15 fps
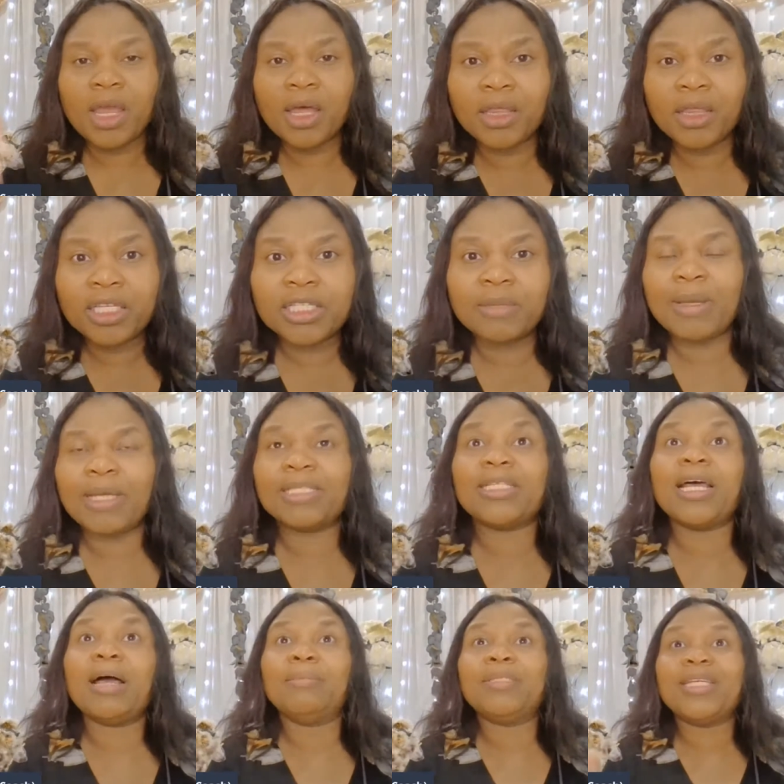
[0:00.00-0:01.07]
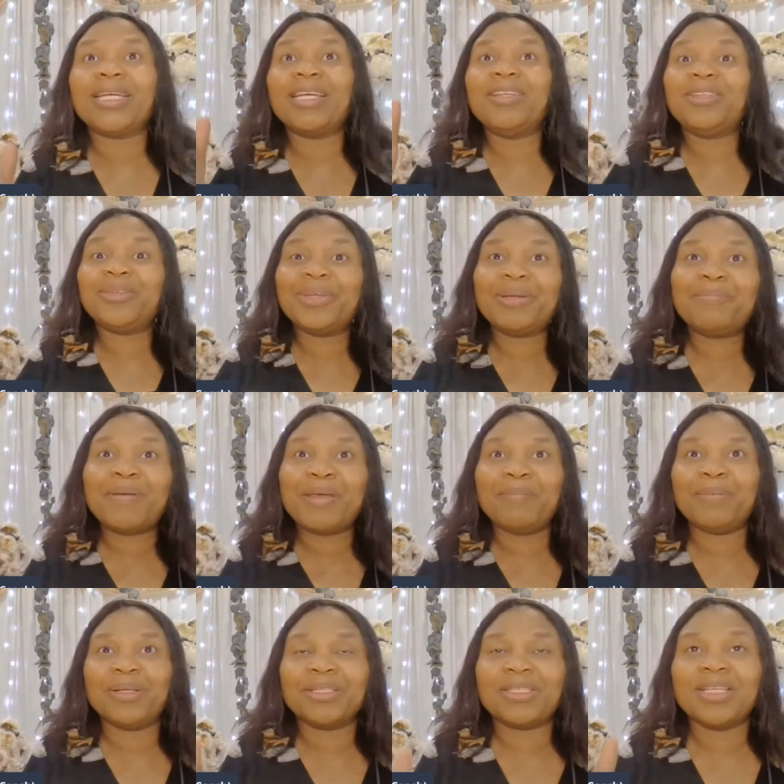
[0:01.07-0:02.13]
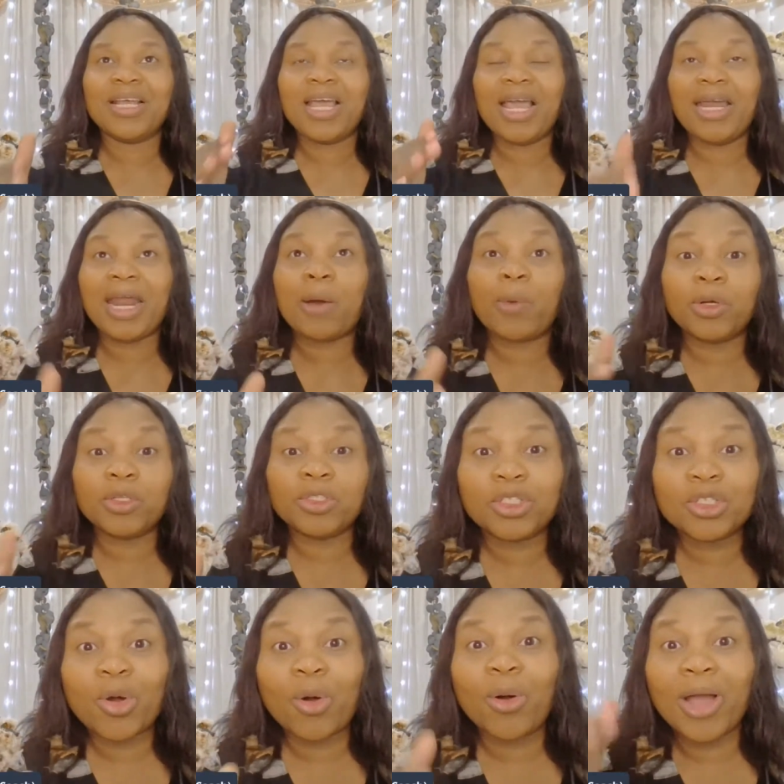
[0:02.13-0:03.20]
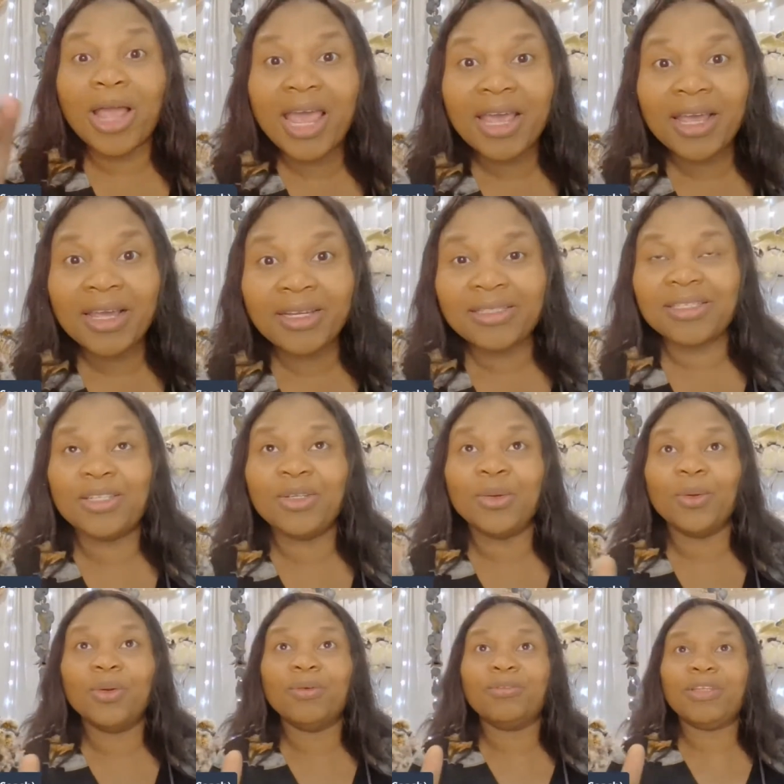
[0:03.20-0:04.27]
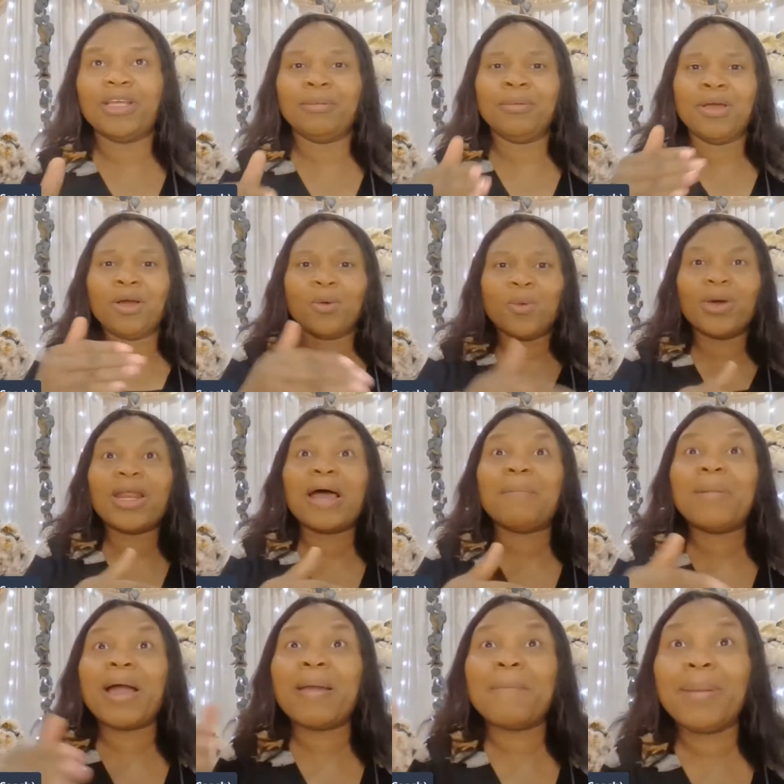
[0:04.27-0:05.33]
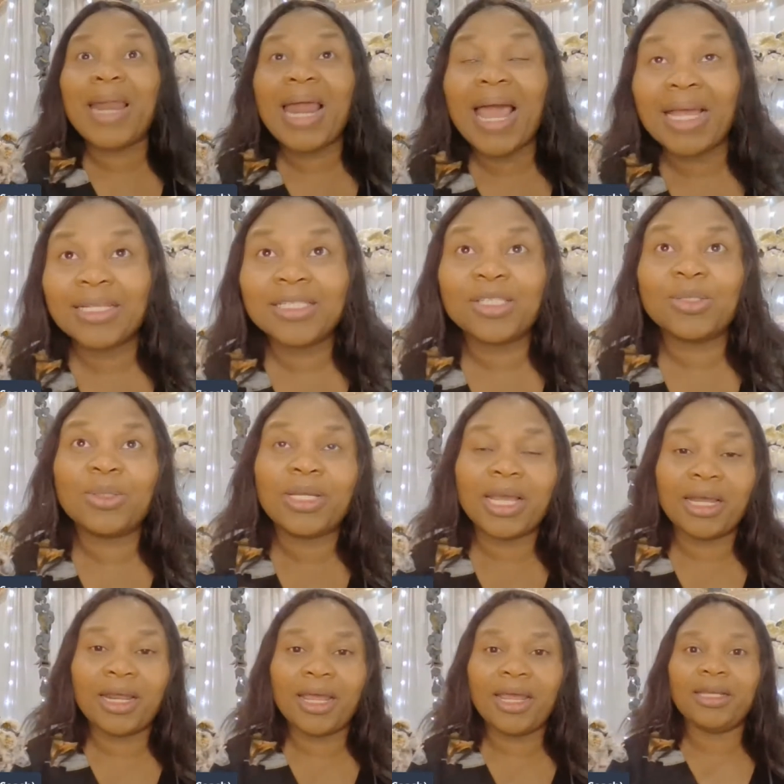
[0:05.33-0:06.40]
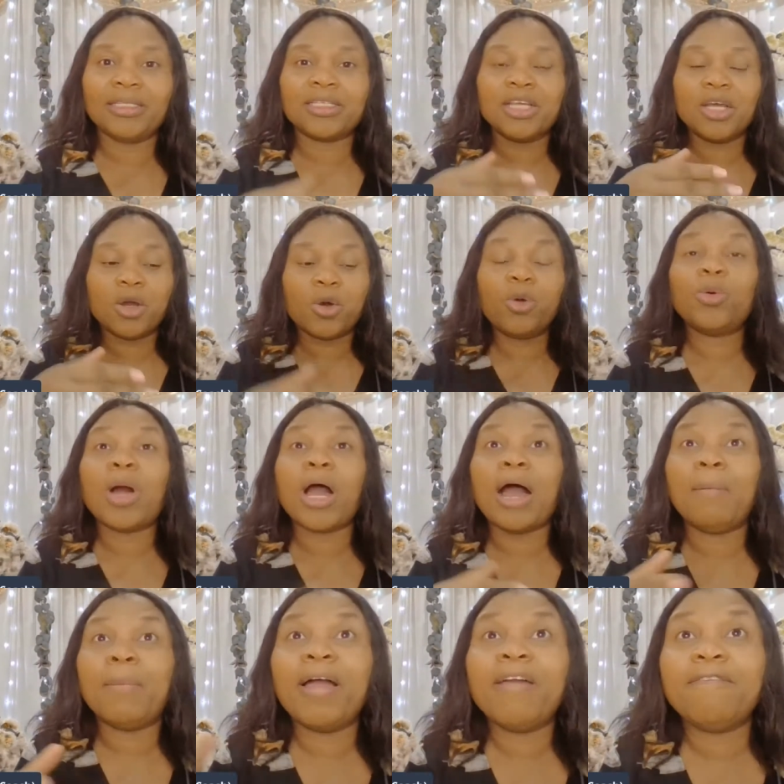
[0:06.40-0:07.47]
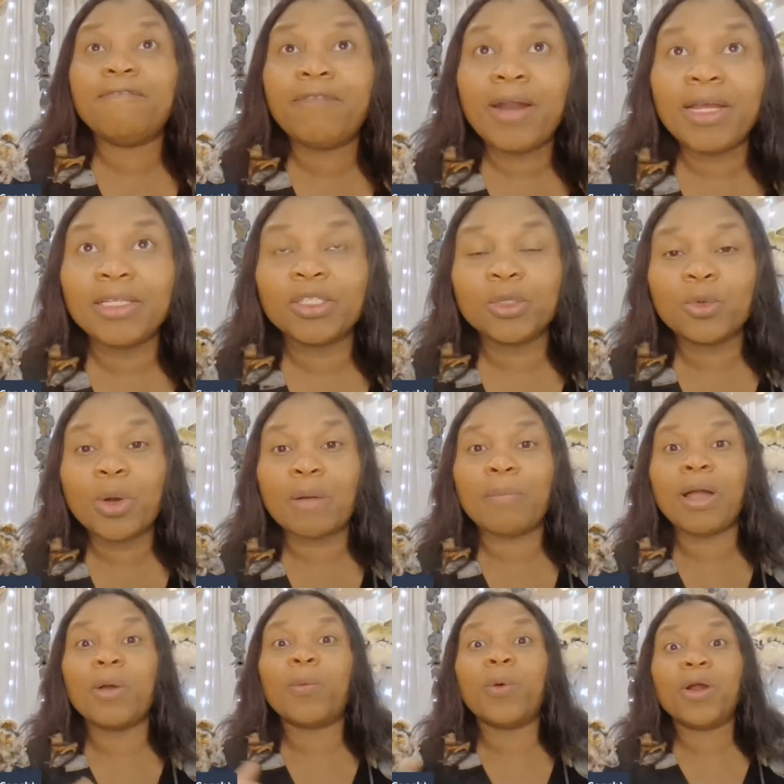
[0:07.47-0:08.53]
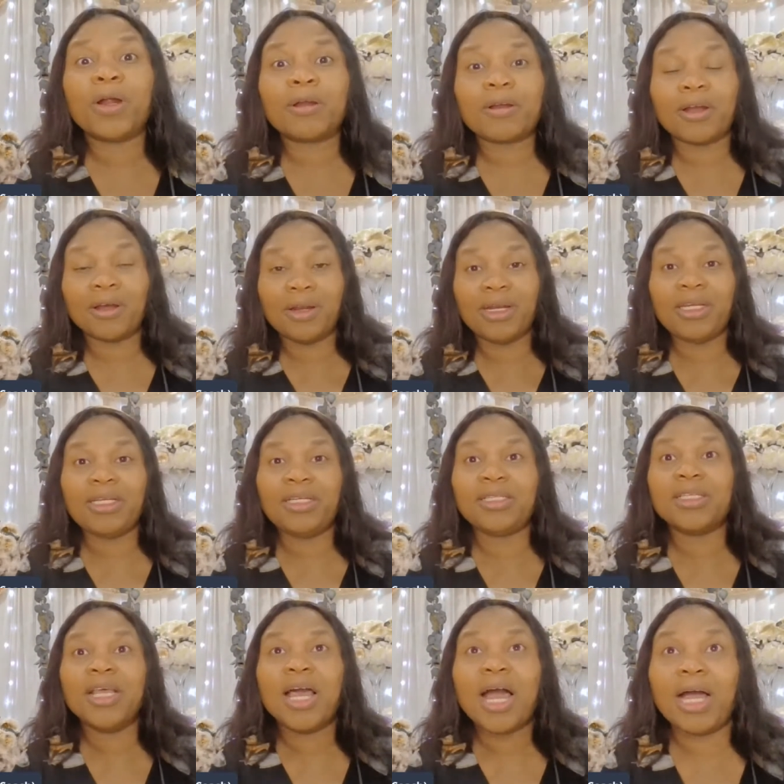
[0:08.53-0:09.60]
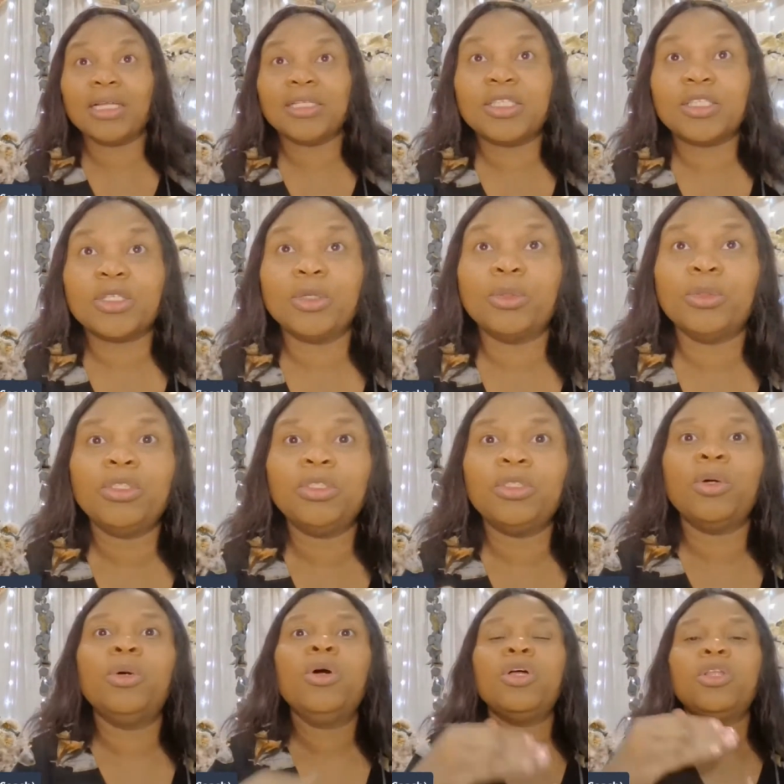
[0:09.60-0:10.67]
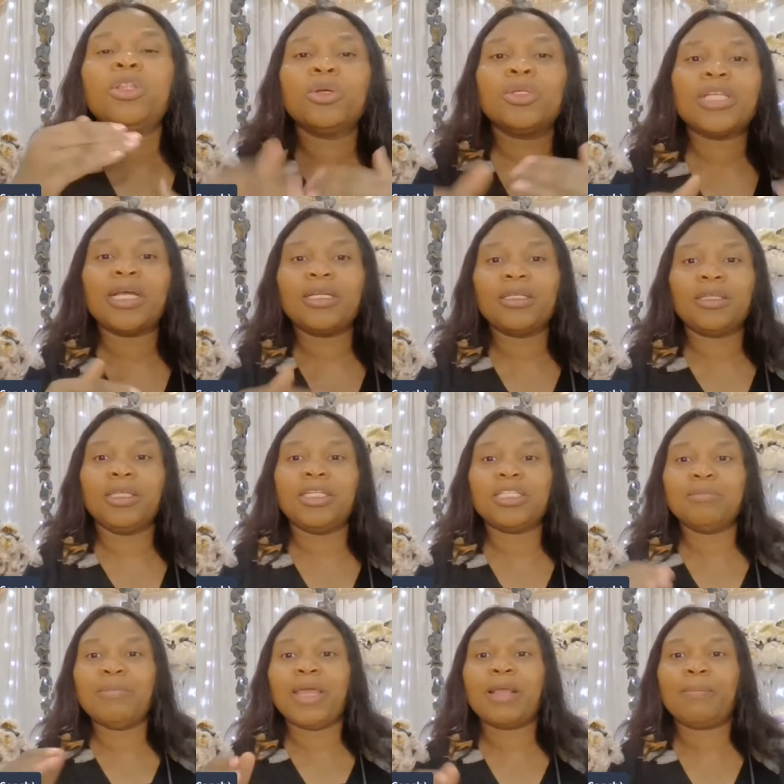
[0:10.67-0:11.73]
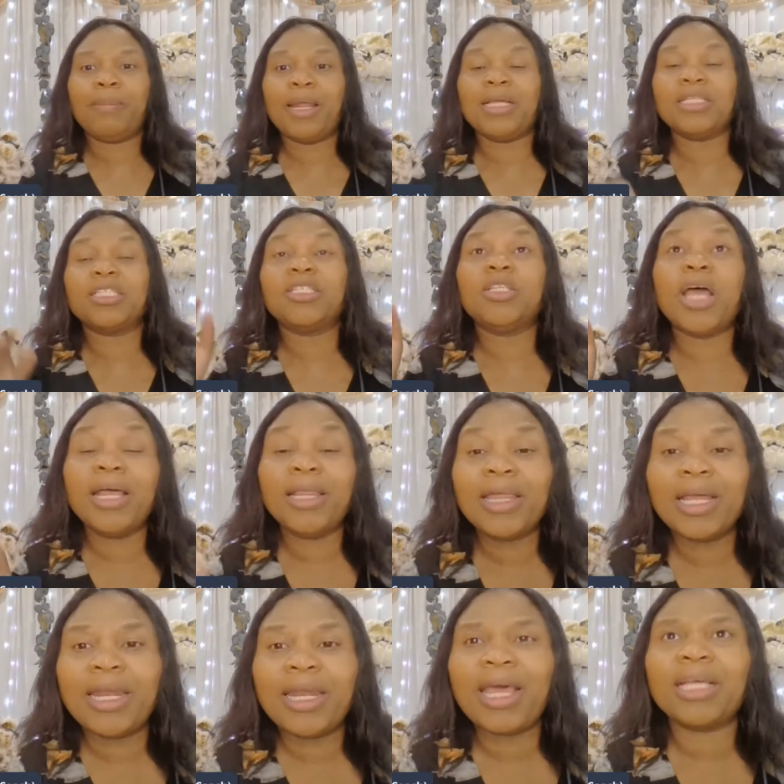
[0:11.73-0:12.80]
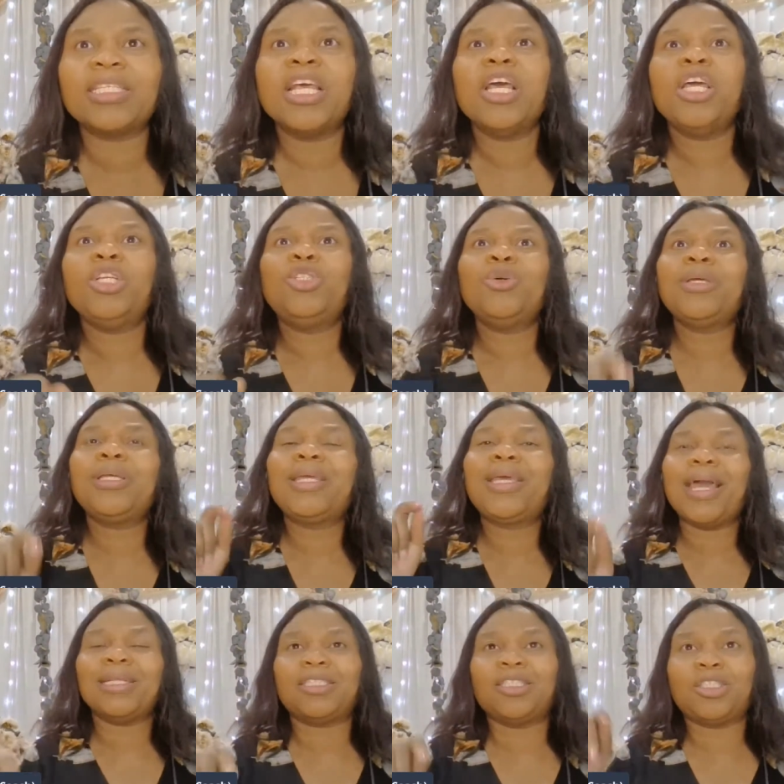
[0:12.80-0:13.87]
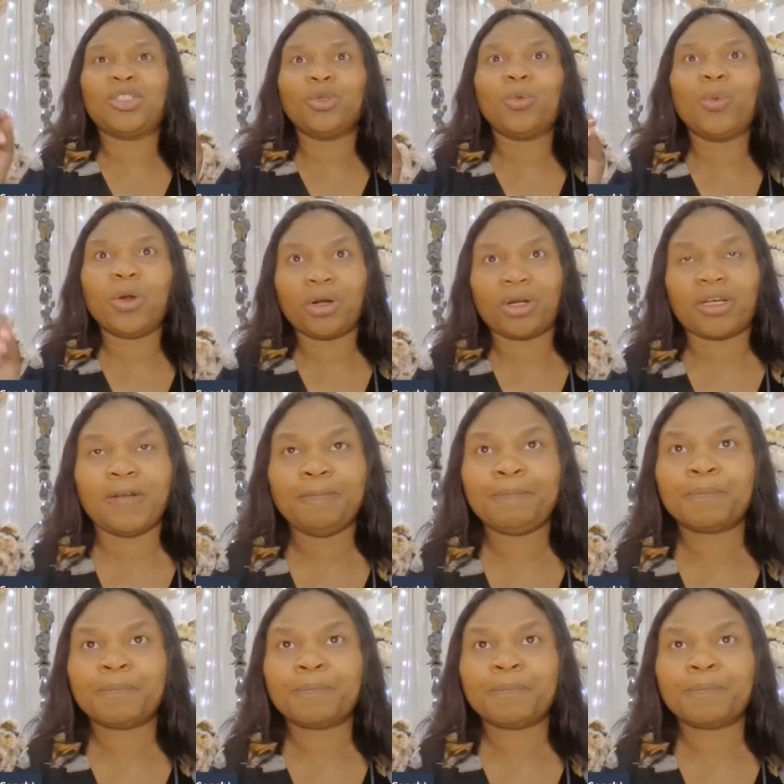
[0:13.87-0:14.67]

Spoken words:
this semester I'm taking 3 papers and I want to score A's in all of them. What are my plans to get A's? Who are my friends? Who are my work colleagues at school? Those are the things. Make plans. And then next, you get to work.